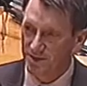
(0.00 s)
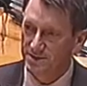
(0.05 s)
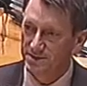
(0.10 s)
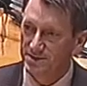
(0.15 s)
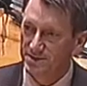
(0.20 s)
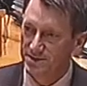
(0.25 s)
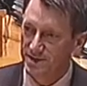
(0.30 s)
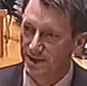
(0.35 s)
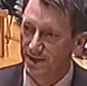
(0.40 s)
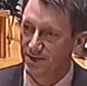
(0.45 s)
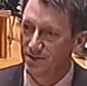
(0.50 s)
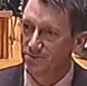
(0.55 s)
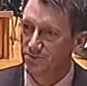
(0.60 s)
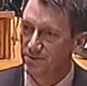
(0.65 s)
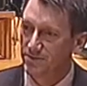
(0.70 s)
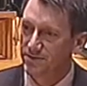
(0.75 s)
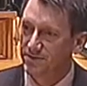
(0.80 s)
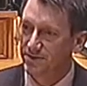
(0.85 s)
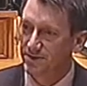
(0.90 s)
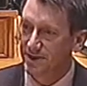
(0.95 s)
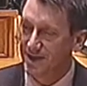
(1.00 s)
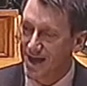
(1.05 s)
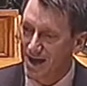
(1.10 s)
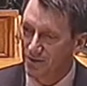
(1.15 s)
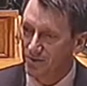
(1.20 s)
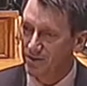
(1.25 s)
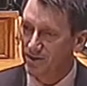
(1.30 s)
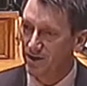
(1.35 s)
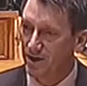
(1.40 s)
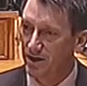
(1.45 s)
at stake with the
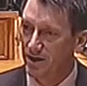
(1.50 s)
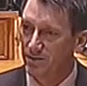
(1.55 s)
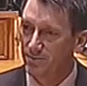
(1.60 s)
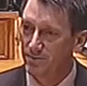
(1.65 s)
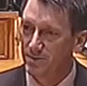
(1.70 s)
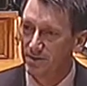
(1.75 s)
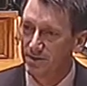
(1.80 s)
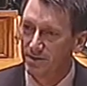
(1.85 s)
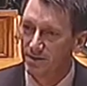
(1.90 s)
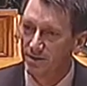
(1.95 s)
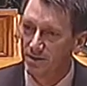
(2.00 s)
outcome